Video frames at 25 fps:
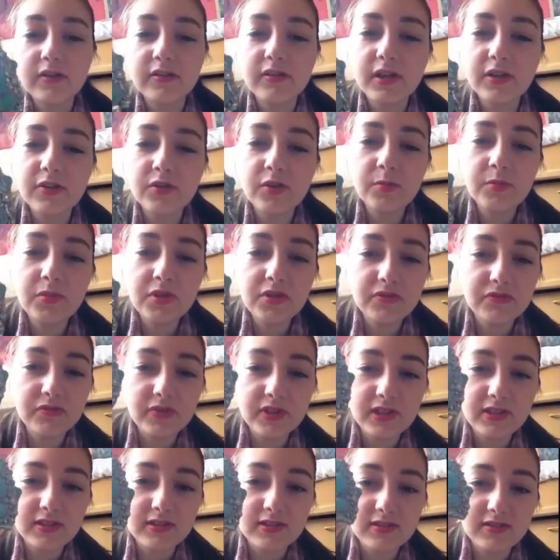I normally
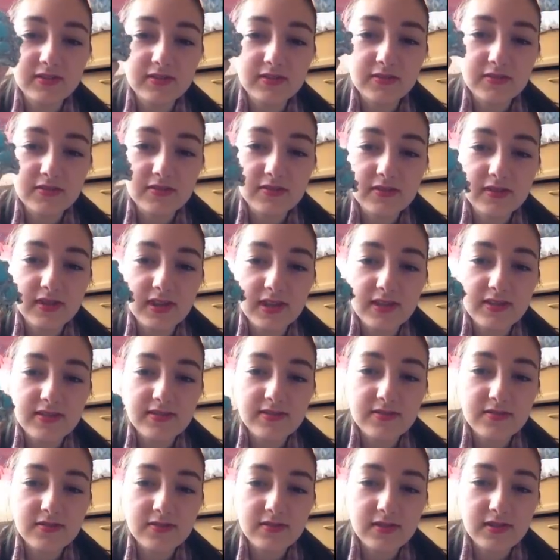think
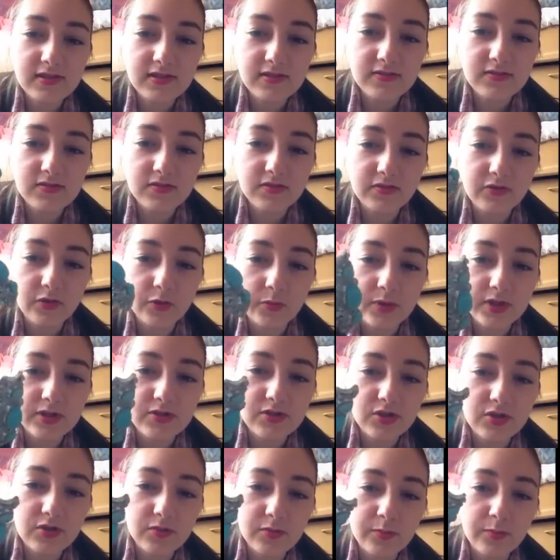this is sort of a
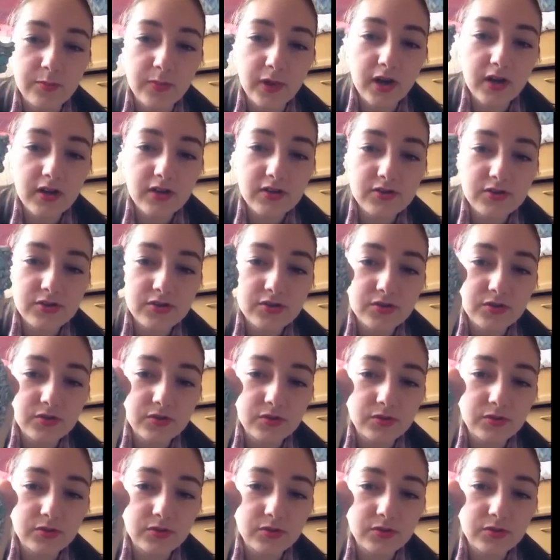bit too much